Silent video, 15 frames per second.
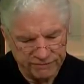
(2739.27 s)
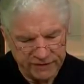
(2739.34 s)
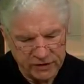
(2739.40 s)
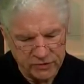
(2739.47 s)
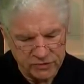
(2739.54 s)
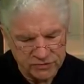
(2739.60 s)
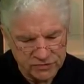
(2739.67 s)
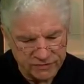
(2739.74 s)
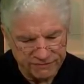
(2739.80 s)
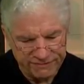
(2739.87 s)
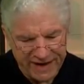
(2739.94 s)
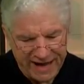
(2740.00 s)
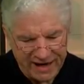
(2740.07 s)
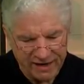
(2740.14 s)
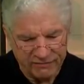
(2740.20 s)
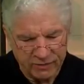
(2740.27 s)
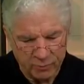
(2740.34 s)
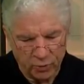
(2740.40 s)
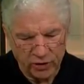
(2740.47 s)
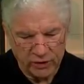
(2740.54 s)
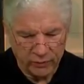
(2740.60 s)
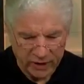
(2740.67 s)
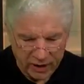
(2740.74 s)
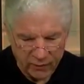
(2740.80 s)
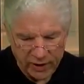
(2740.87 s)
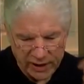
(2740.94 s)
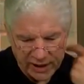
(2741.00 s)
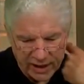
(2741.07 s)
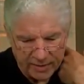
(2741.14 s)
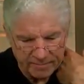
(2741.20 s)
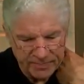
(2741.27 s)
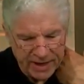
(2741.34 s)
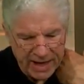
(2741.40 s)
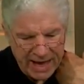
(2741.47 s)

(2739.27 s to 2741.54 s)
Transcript: Fingers are fat every morning when I wake up.